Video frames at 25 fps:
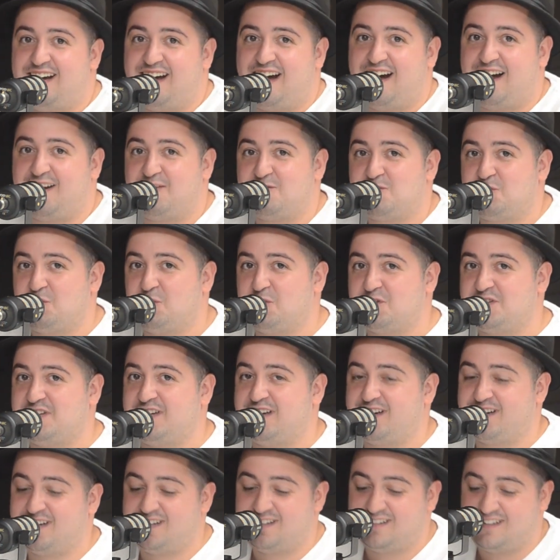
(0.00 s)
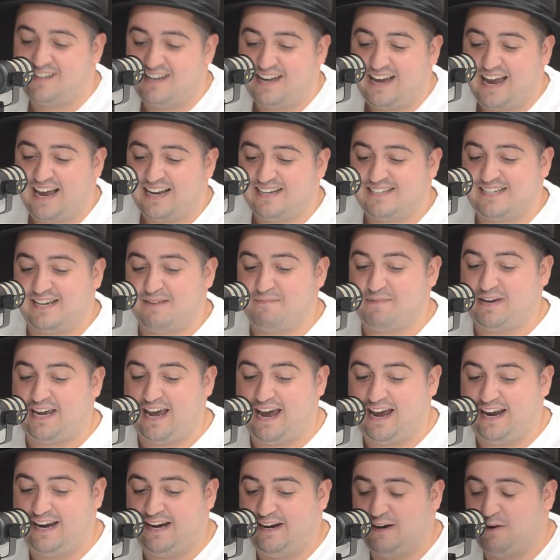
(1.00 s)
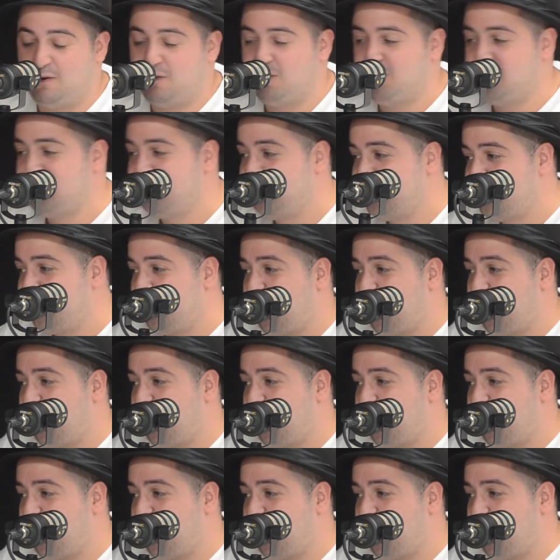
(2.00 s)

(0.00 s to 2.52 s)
Schwarzenegger, Tim Cahill.